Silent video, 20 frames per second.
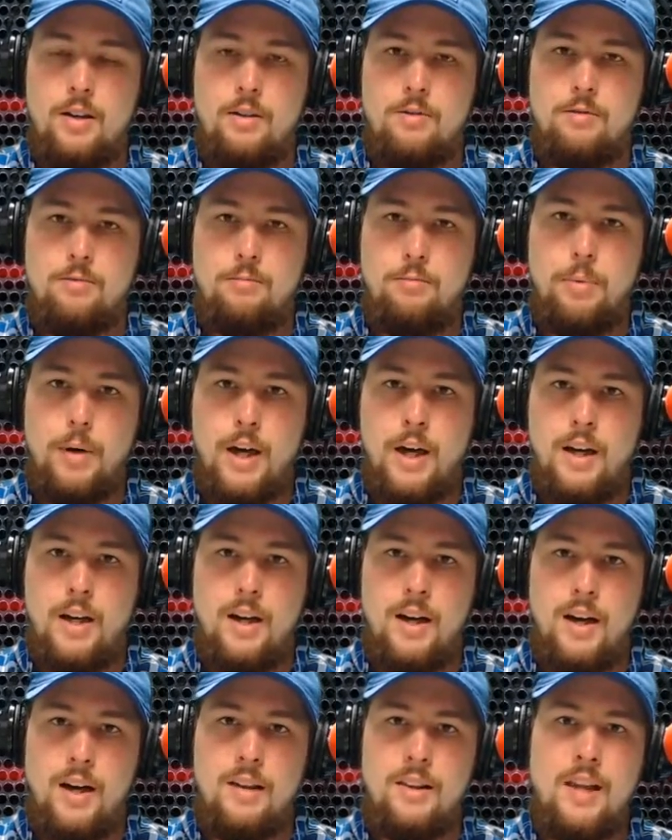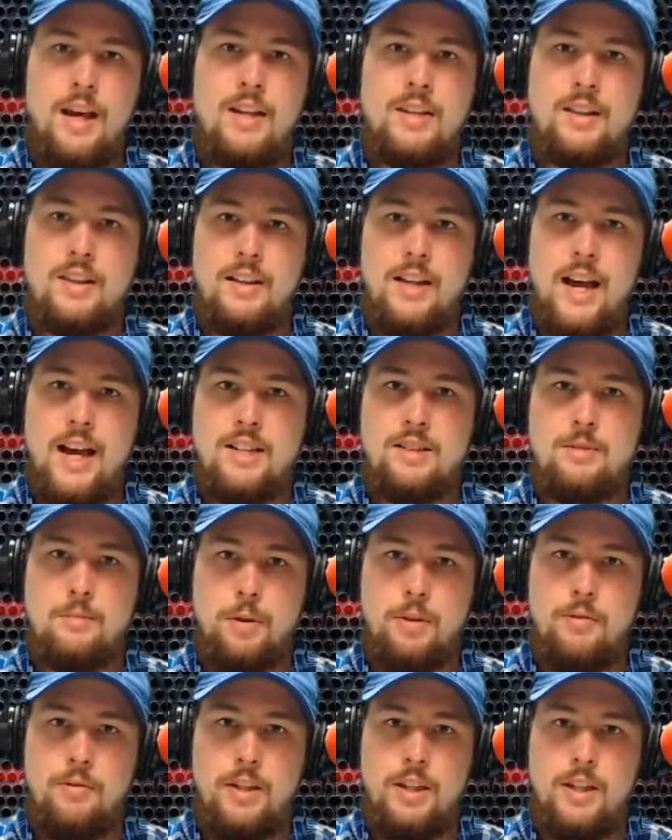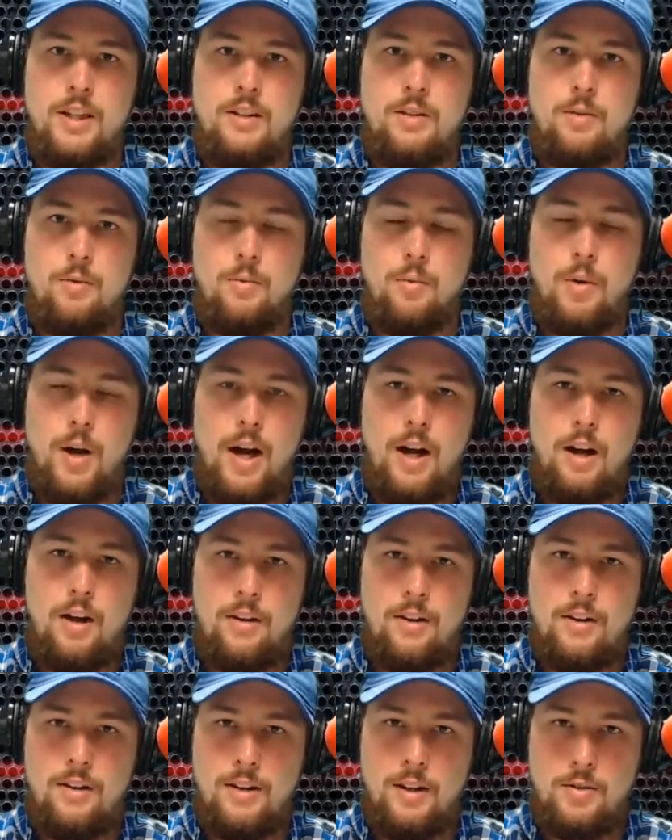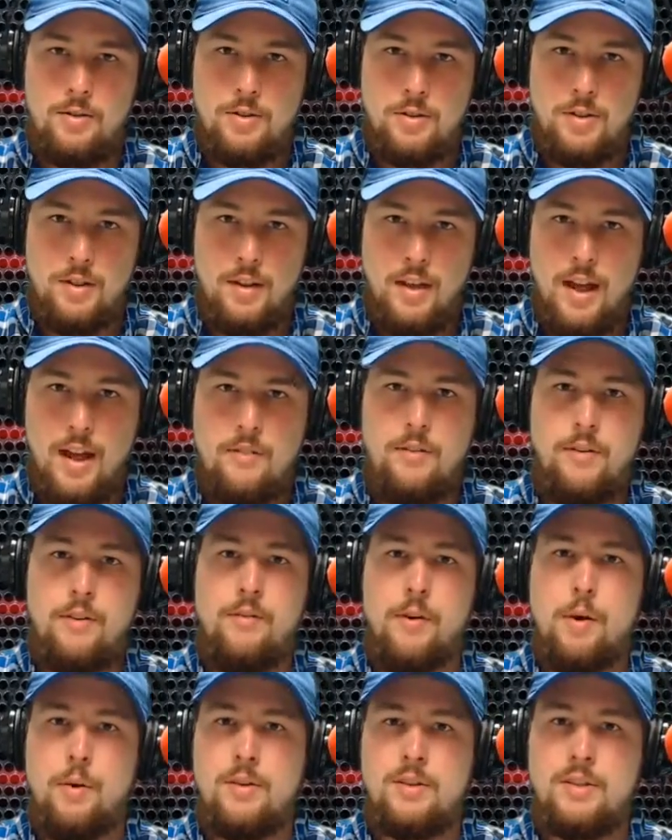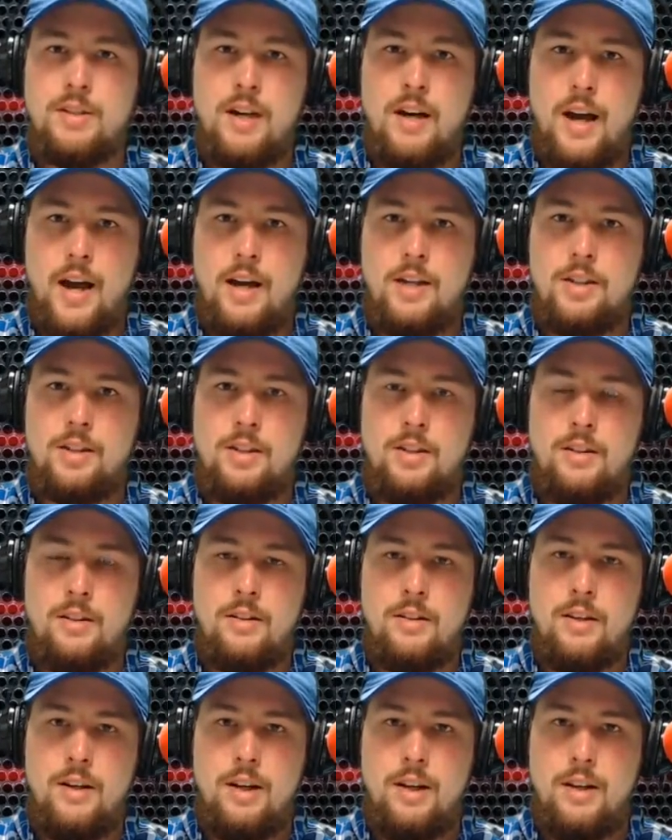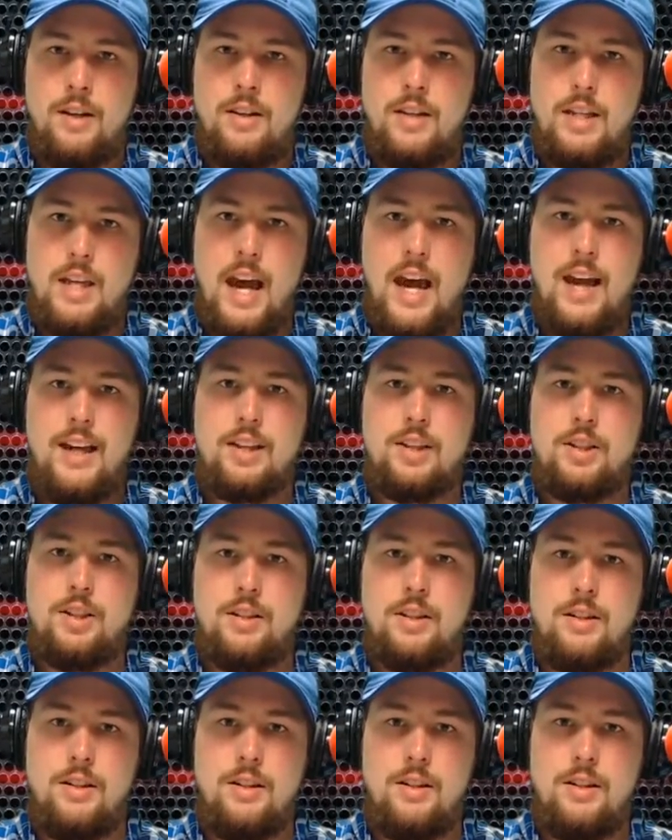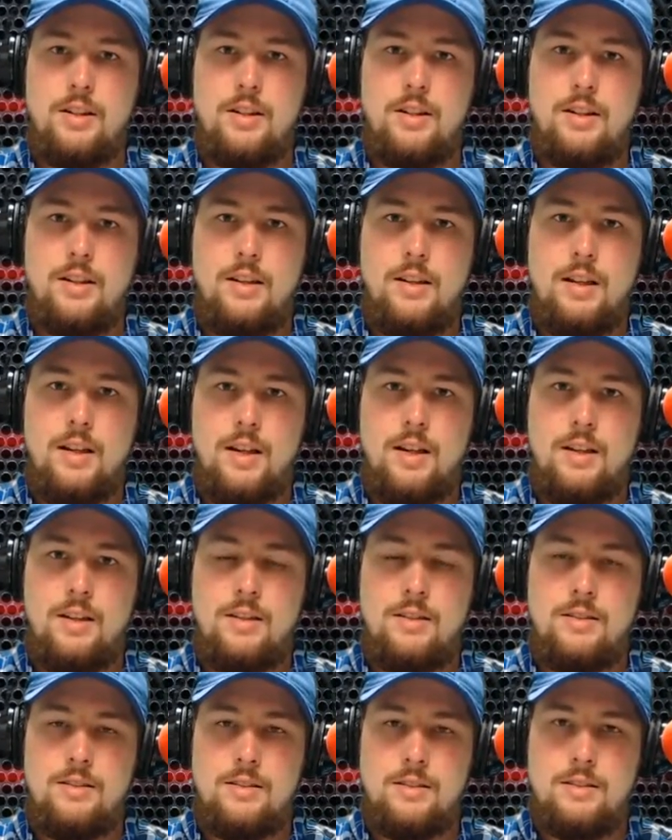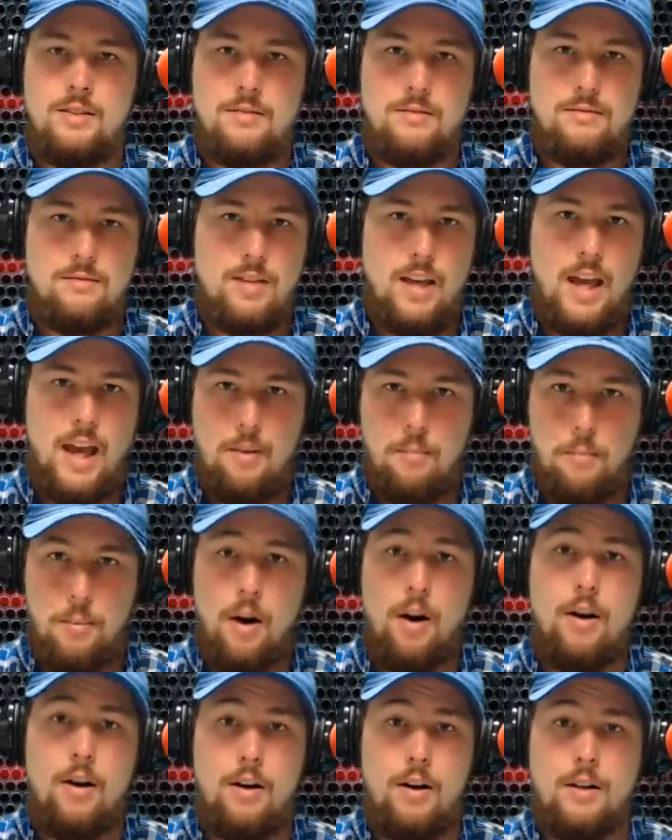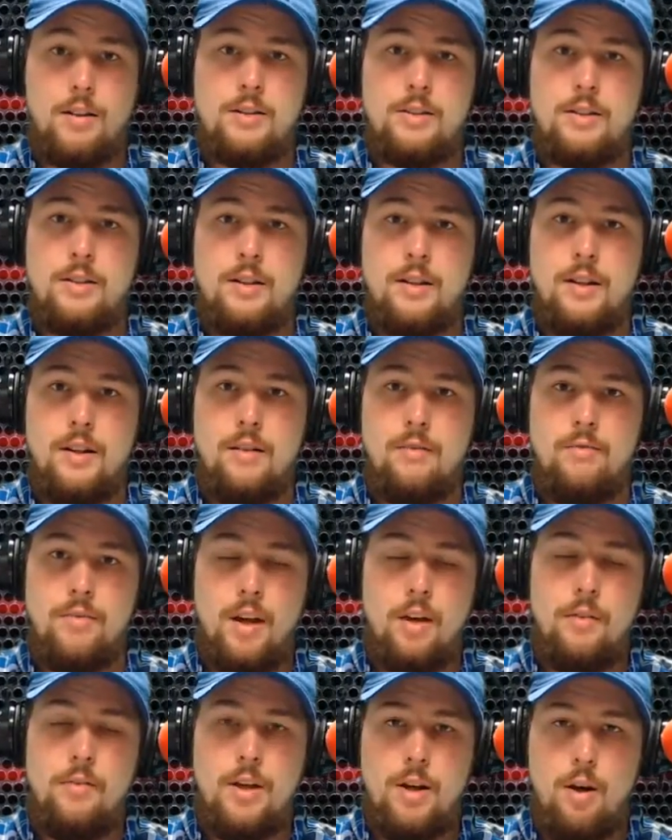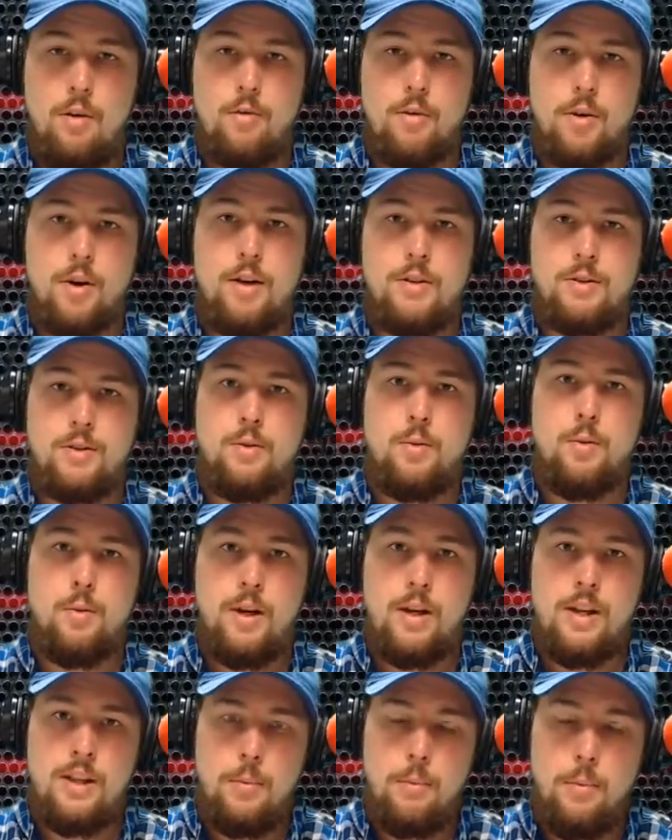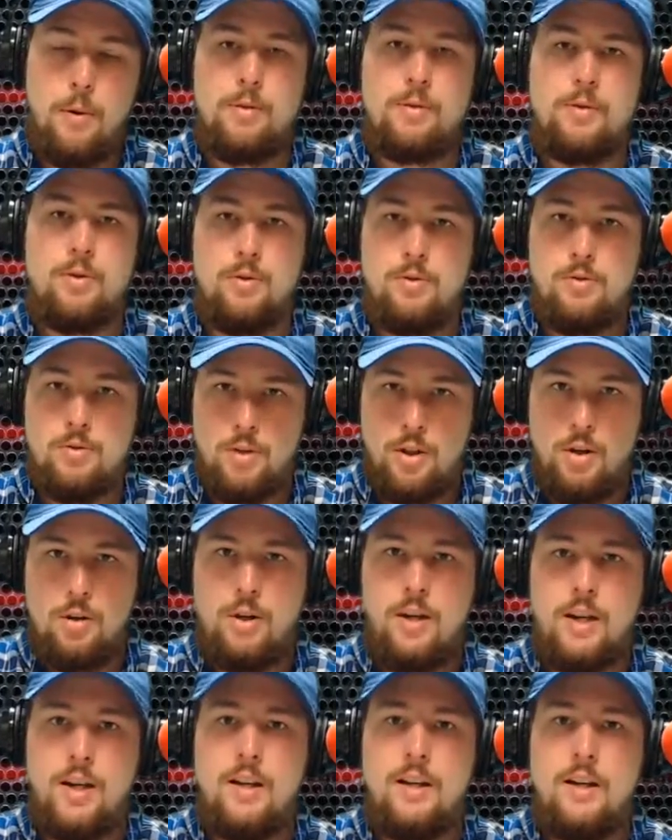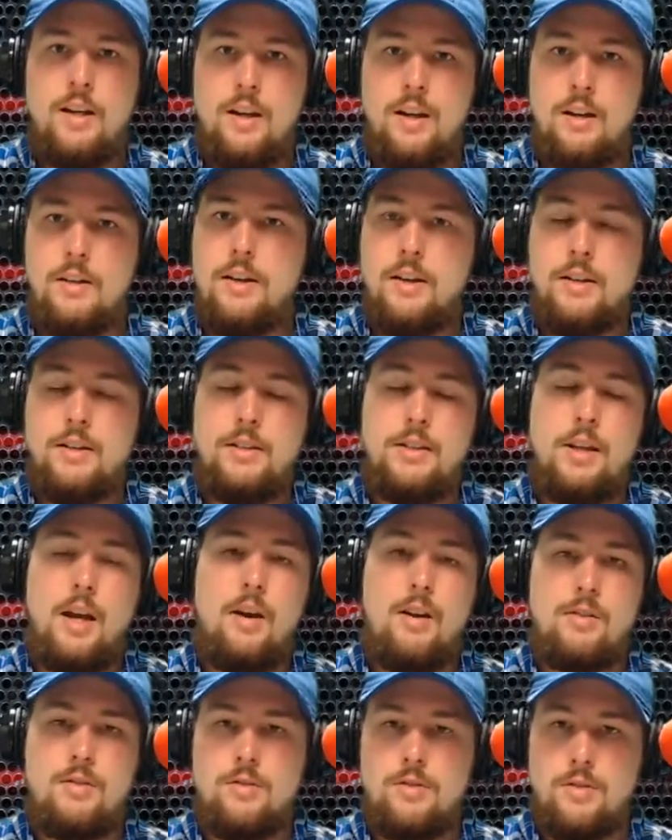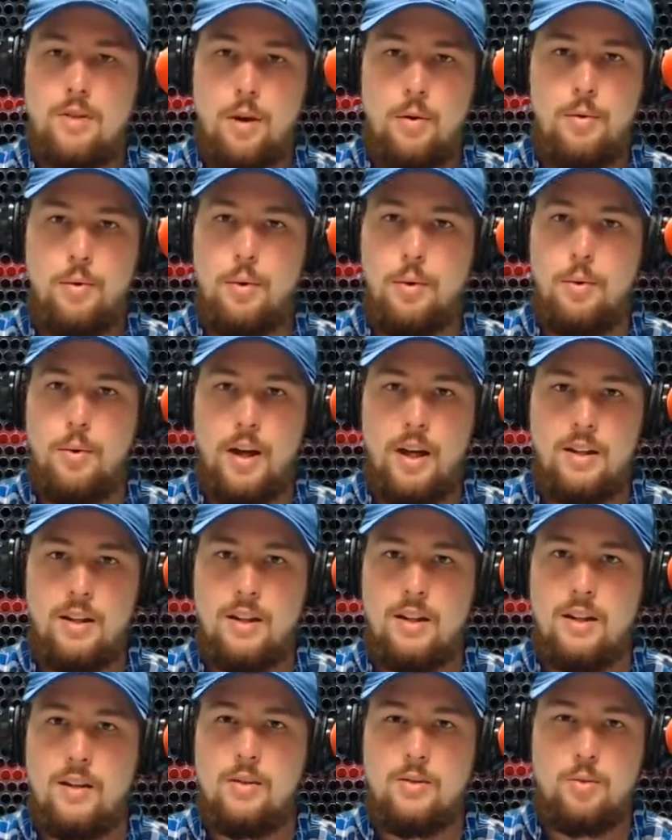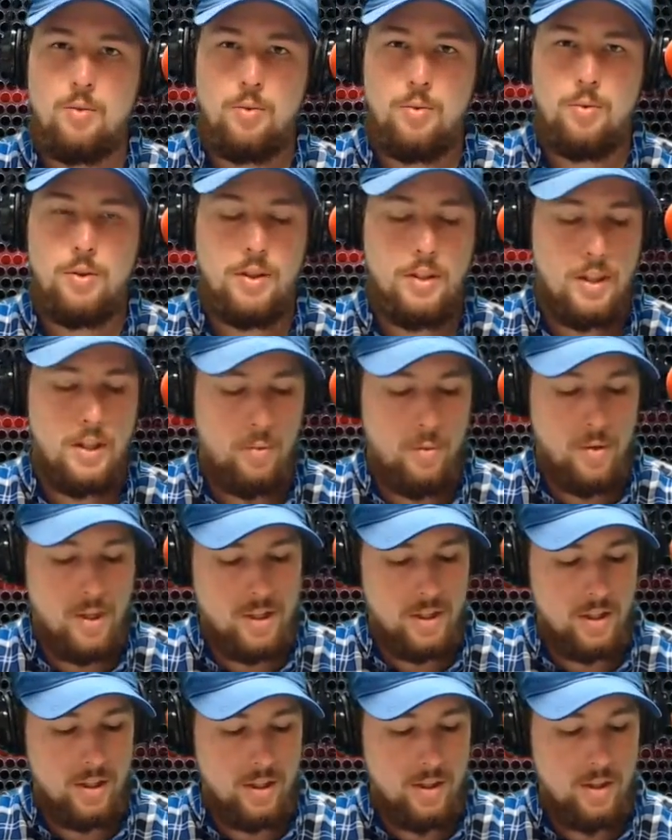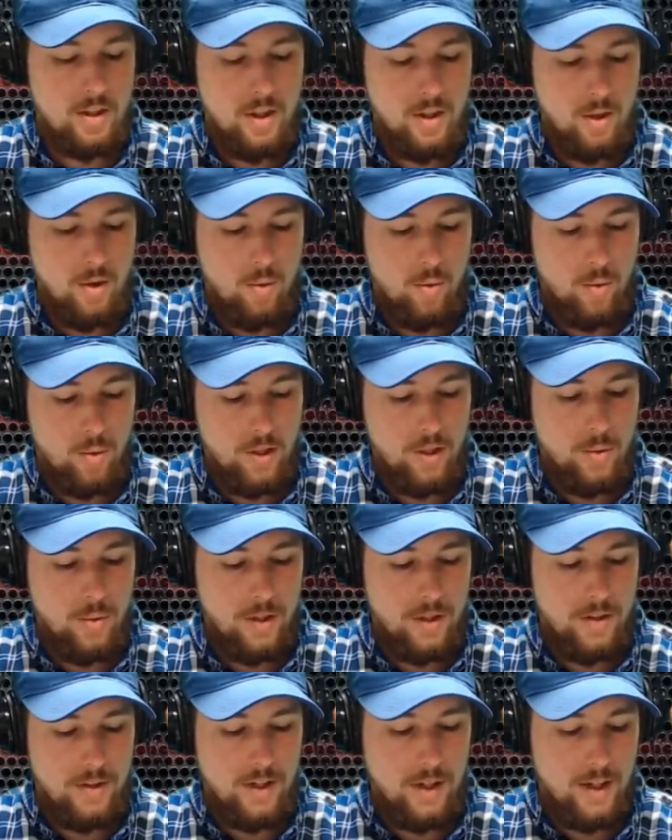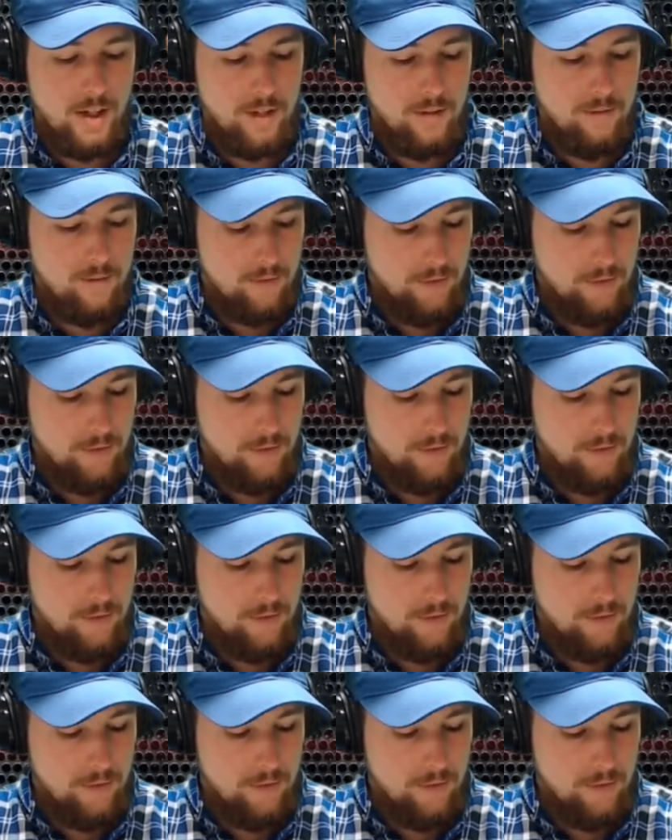But unlike the last movie, while there's still a heavy focus on action, the action is a part of the overall story and the personal journey that these characters go through. And I think that it's really enriching, really well done.